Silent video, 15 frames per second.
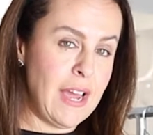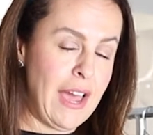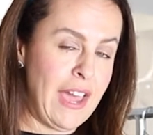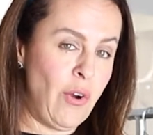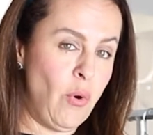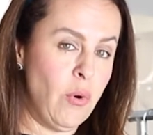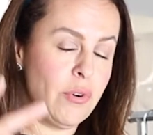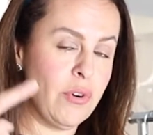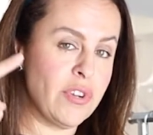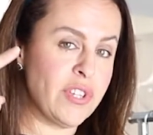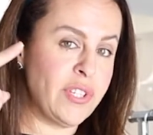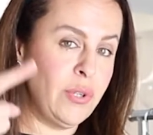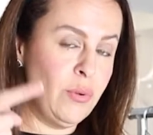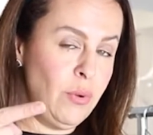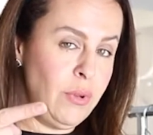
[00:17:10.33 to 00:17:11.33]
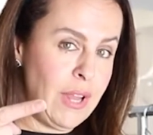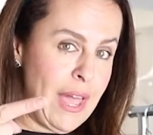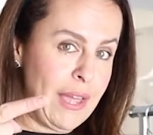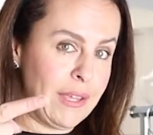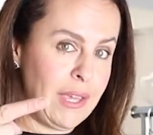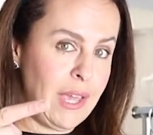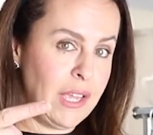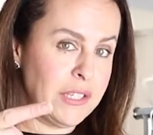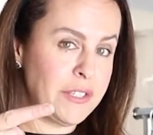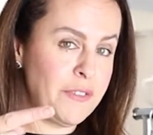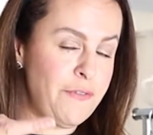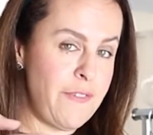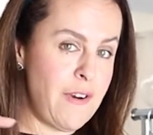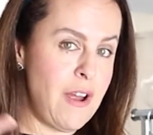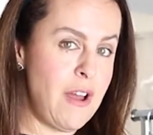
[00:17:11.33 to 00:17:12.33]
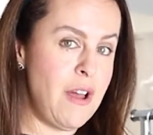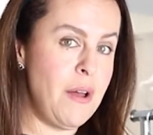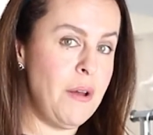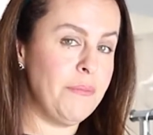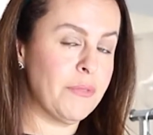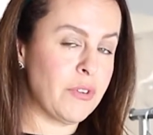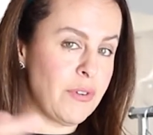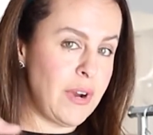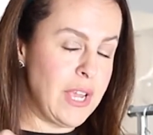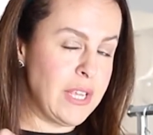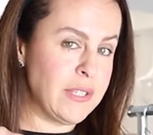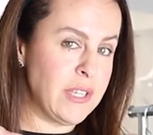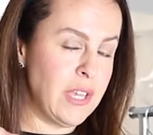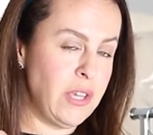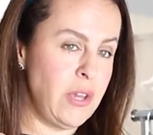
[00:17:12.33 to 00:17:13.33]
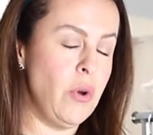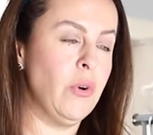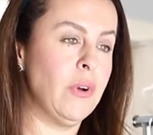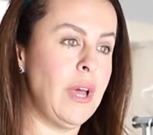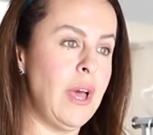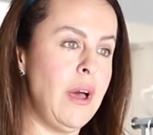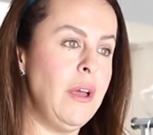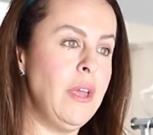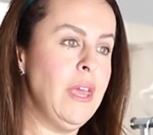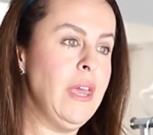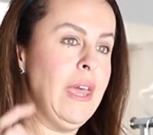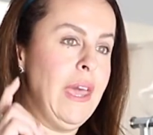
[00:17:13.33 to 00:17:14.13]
I ordered 2 leggings from CRZ Yoga,